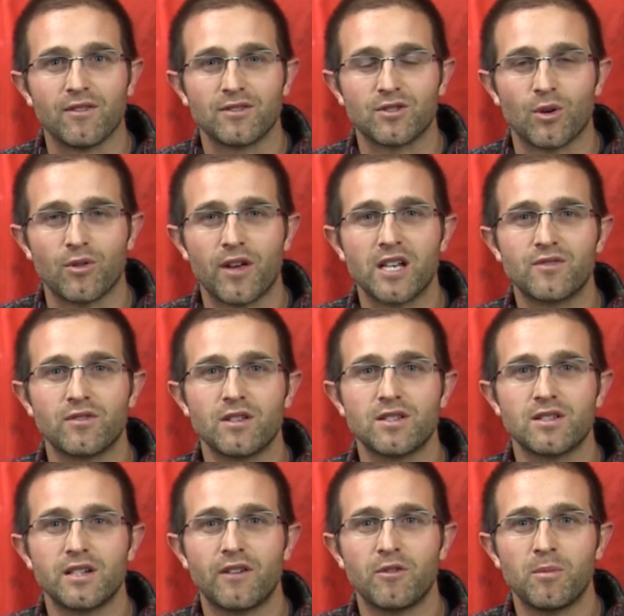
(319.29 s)
So thanks for
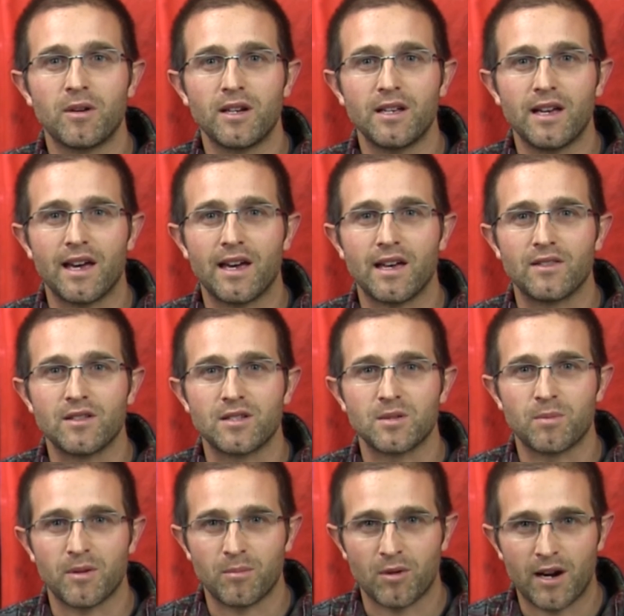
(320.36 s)
listening, everybody. And this
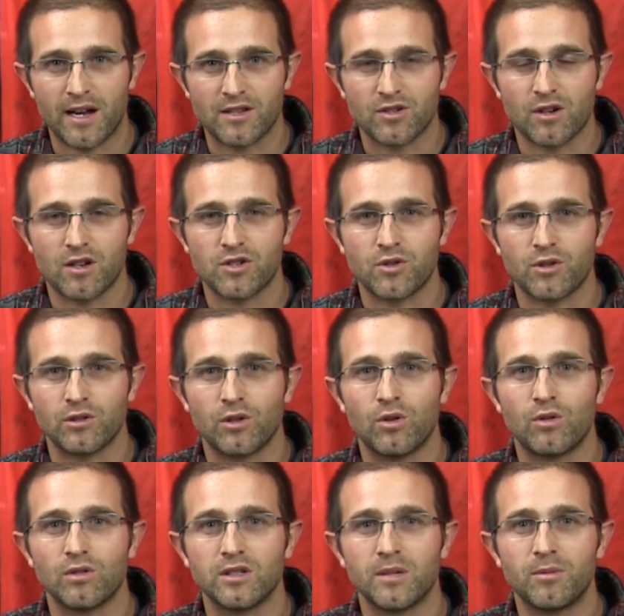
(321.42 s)
has been Brian Saucer at
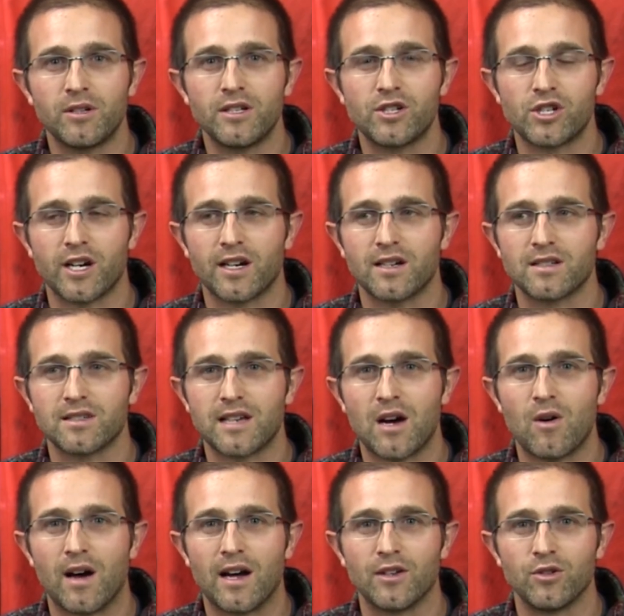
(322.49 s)
Local Liberty. Check us
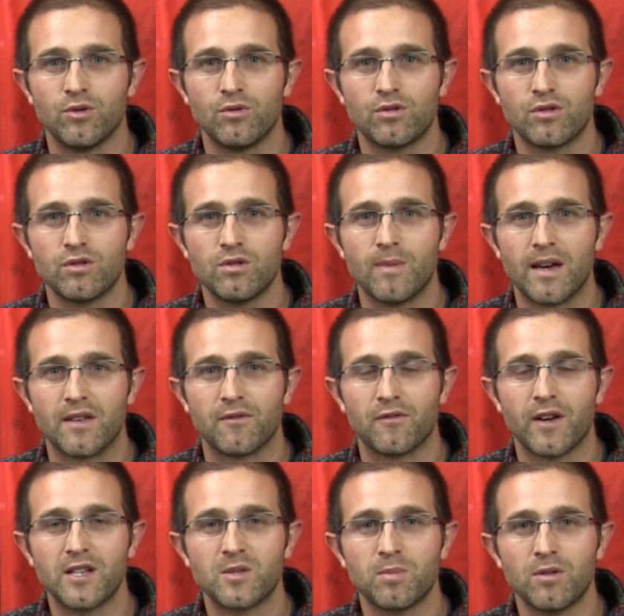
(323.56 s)
out on YouTube and
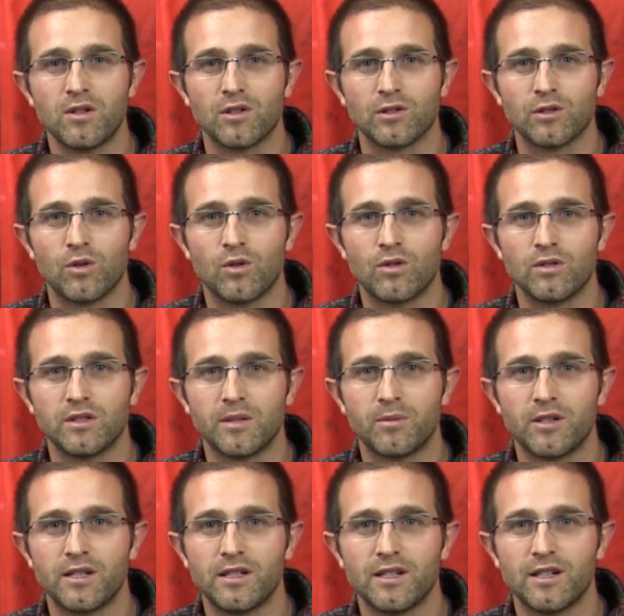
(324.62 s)
Facebook, Local
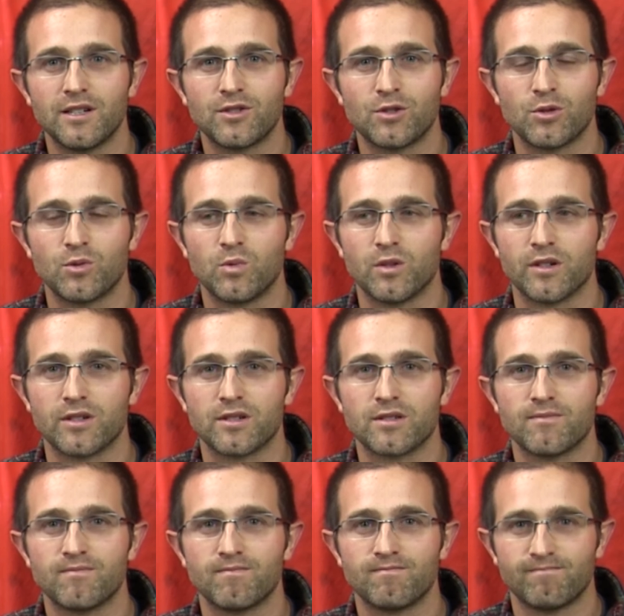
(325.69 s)
Liberty, 2 words.
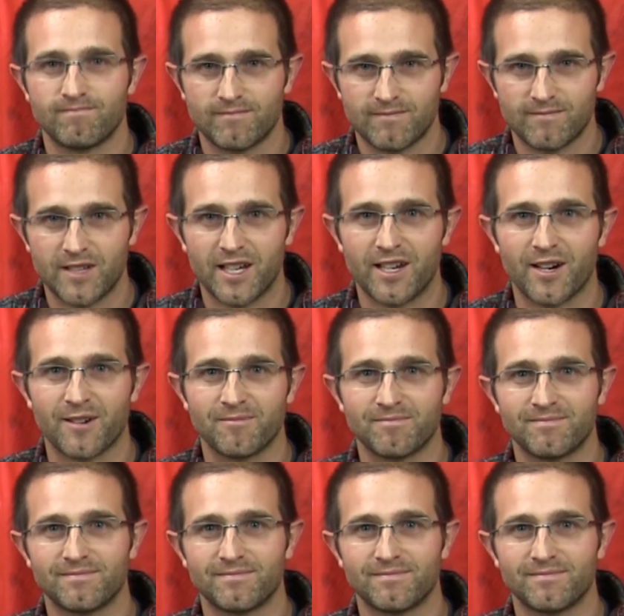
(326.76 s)
Take care.